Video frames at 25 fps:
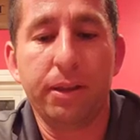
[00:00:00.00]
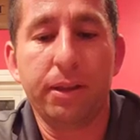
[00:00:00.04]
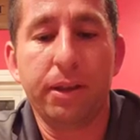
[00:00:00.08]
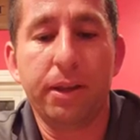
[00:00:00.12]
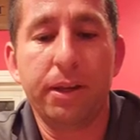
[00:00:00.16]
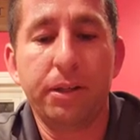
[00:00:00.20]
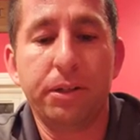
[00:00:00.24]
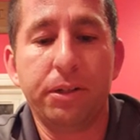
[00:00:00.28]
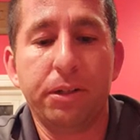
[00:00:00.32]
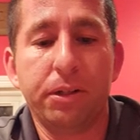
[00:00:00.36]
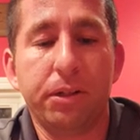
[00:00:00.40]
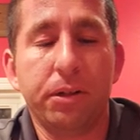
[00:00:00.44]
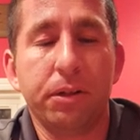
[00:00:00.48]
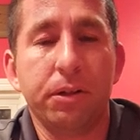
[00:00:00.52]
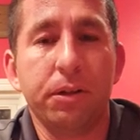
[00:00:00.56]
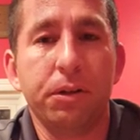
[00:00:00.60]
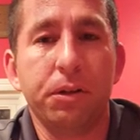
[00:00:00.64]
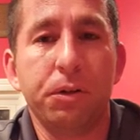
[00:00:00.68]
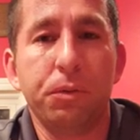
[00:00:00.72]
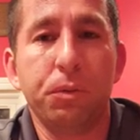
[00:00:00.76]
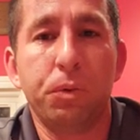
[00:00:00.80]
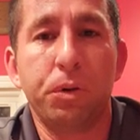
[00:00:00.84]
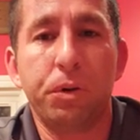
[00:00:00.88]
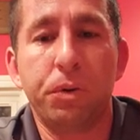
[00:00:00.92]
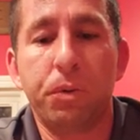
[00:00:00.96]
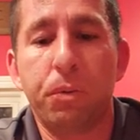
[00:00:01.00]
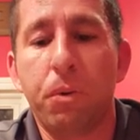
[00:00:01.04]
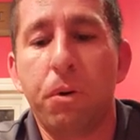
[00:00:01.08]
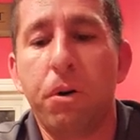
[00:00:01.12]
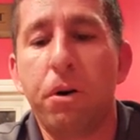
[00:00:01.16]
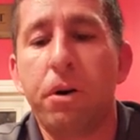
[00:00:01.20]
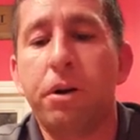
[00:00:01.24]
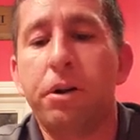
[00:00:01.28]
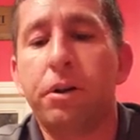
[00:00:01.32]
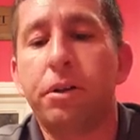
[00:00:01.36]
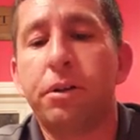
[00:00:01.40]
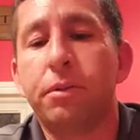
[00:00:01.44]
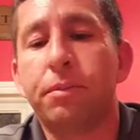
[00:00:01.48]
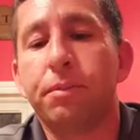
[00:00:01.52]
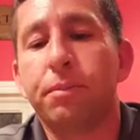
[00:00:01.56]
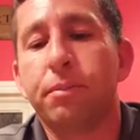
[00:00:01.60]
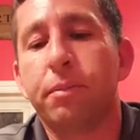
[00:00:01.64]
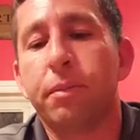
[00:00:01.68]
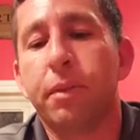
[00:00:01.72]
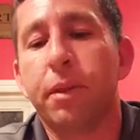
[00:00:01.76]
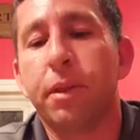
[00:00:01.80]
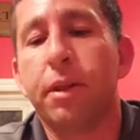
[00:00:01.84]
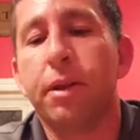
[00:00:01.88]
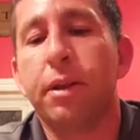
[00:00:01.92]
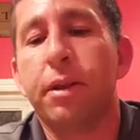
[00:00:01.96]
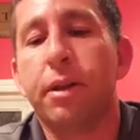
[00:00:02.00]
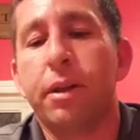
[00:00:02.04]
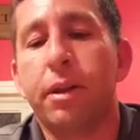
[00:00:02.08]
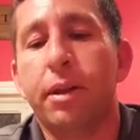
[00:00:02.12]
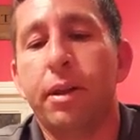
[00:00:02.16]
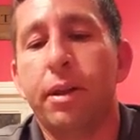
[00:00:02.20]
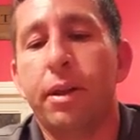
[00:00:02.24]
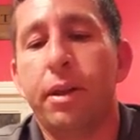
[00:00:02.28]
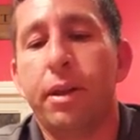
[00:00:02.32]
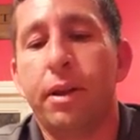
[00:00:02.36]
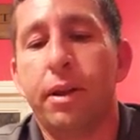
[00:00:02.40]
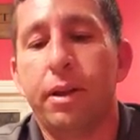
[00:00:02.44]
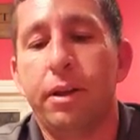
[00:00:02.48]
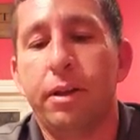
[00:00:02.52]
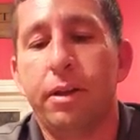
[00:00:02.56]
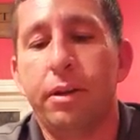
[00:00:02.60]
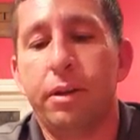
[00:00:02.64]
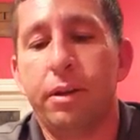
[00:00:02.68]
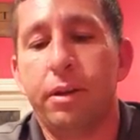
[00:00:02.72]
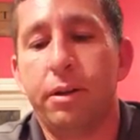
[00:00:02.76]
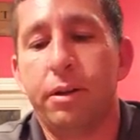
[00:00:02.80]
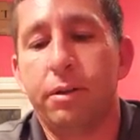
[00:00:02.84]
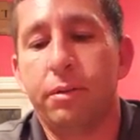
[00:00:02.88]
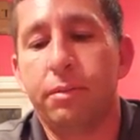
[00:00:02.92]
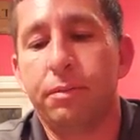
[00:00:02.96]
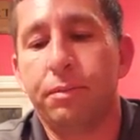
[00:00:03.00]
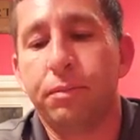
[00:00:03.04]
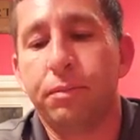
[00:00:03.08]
He's a good one to watch. And, uh,